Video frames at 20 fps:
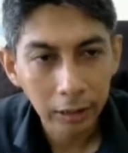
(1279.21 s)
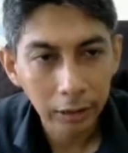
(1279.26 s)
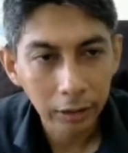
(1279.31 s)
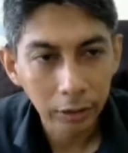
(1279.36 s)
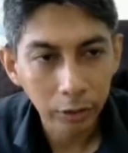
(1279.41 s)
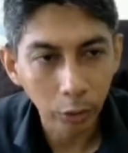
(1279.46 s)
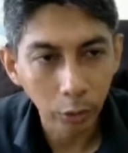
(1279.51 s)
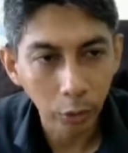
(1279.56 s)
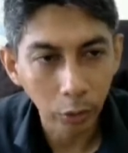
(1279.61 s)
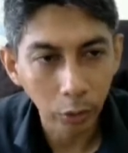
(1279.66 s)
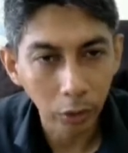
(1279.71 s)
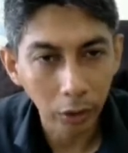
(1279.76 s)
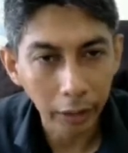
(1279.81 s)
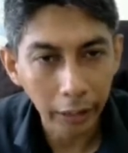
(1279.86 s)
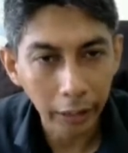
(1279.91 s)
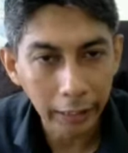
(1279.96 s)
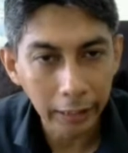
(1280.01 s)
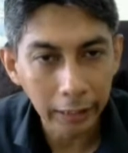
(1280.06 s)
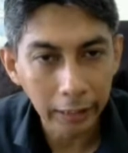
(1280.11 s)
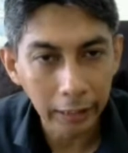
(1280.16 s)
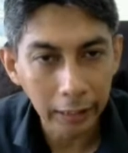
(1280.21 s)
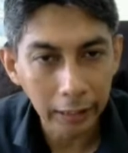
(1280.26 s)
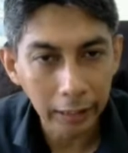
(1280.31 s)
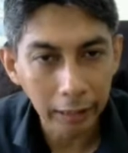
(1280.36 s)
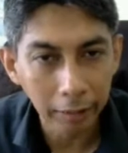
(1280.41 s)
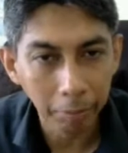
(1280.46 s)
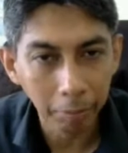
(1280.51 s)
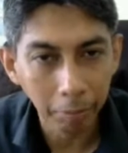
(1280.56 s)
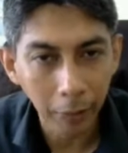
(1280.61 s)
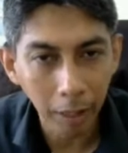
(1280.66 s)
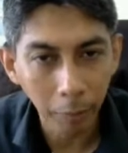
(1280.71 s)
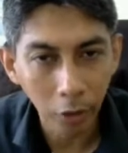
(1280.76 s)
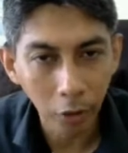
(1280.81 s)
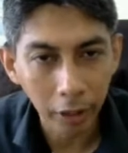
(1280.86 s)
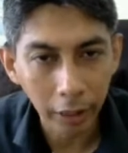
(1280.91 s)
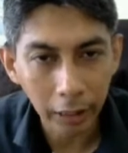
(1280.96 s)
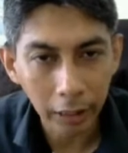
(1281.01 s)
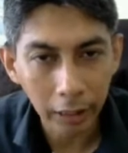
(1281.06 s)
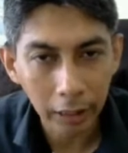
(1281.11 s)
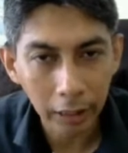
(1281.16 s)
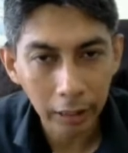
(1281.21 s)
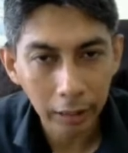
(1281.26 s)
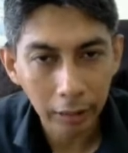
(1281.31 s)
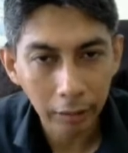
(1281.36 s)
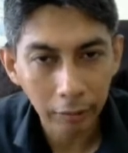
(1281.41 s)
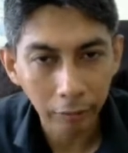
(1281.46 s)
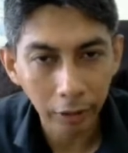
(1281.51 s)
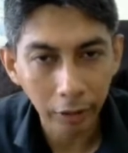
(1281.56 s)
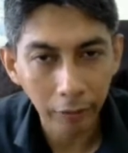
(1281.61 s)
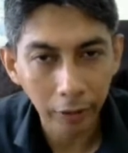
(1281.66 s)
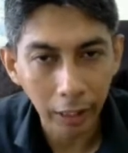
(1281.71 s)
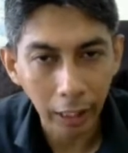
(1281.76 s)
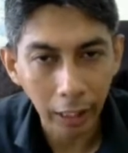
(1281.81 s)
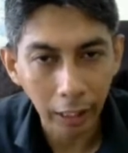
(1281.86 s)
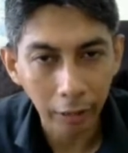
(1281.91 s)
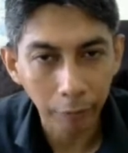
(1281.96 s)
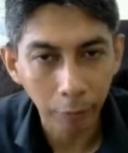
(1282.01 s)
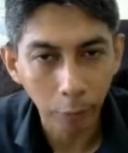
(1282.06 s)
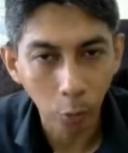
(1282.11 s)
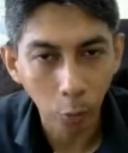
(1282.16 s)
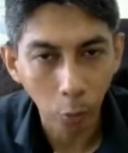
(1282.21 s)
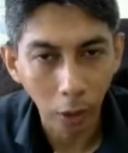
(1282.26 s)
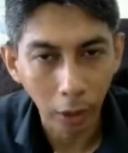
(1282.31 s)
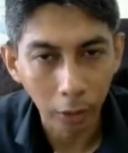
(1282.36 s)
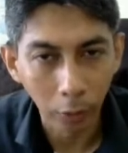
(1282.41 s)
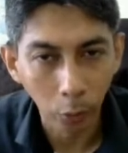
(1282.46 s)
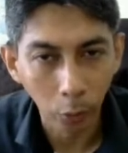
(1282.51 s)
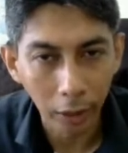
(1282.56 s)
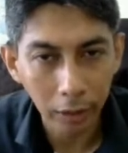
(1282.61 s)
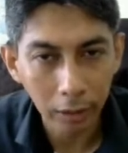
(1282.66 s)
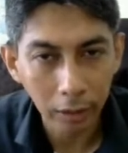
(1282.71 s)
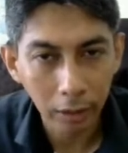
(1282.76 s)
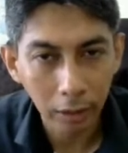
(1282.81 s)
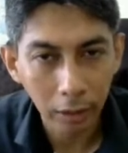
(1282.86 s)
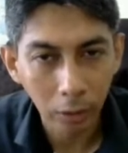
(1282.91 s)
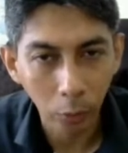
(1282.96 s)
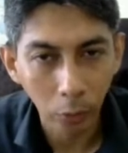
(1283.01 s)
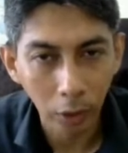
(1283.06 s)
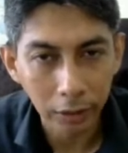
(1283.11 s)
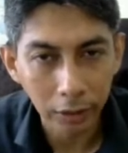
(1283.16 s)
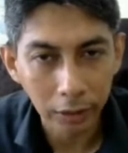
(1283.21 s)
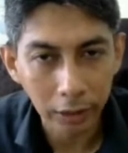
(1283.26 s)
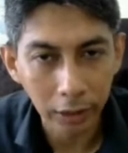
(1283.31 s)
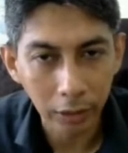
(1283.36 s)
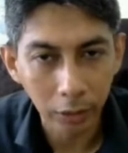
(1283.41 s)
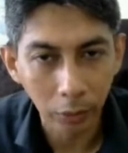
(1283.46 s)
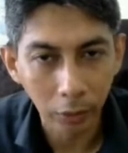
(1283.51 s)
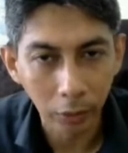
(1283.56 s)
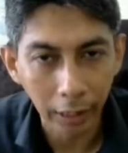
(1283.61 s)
So in the memory, we will have 1110.